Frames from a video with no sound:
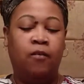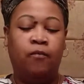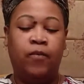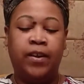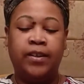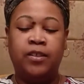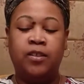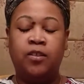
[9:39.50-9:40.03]

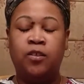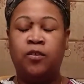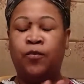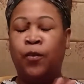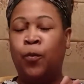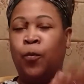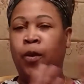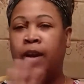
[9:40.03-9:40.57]
vessels
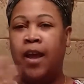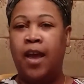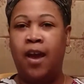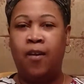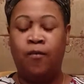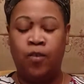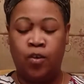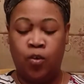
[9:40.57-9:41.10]
for
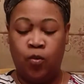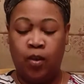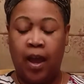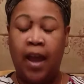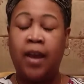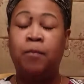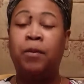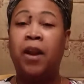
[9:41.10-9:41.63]
whatever you
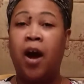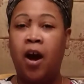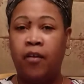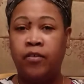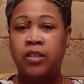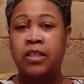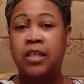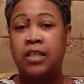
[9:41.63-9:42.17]
like, but
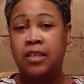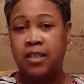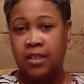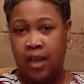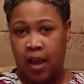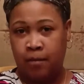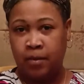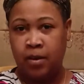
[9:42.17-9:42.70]
obviously since
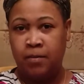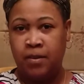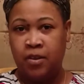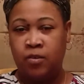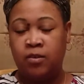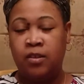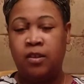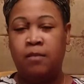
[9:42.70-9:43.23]
I'm going to be
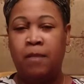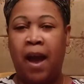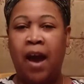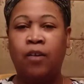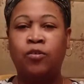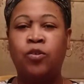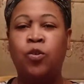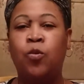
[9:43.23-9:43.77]
using them
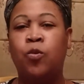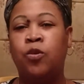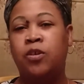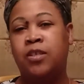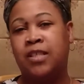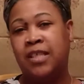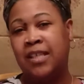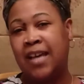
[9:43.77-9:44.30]

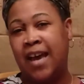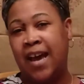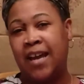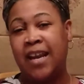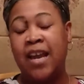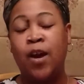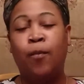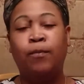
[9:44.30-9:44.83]
outdoors to
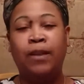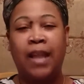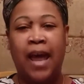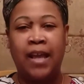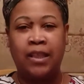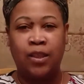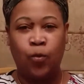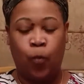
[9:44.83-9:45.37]
kind of help
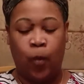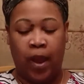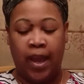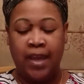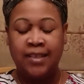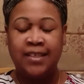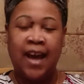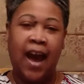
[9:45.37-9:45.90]
light the
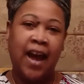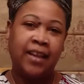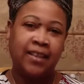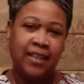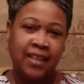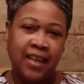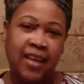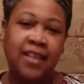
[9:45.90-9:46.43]
way and guide
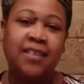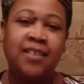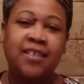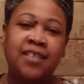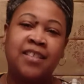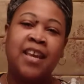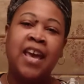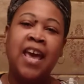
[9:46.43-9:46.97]
the
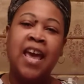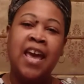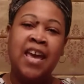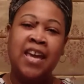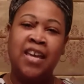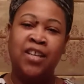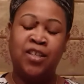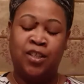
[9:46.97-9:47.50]
guests
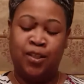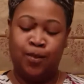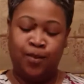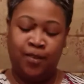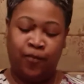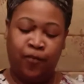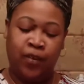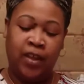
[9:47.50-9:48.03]
into
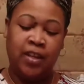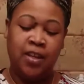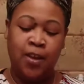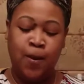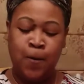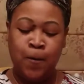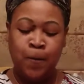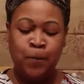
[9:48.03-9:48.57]
the
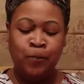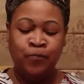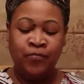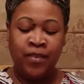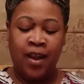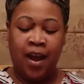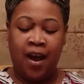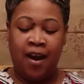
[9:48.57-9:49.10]
venue,
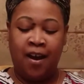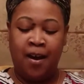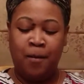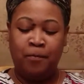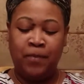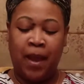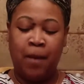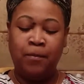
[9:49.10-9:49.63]

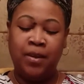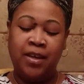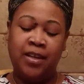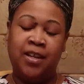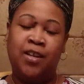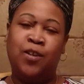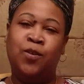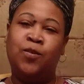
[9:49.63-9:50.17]
I'm going
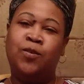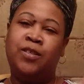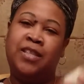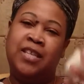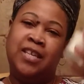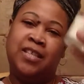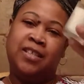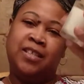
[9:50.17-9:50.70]
to use
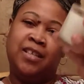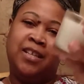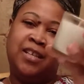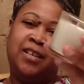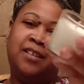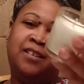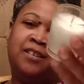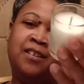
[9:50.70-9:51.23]
these
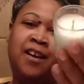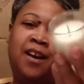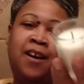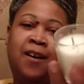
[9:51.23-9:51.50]
little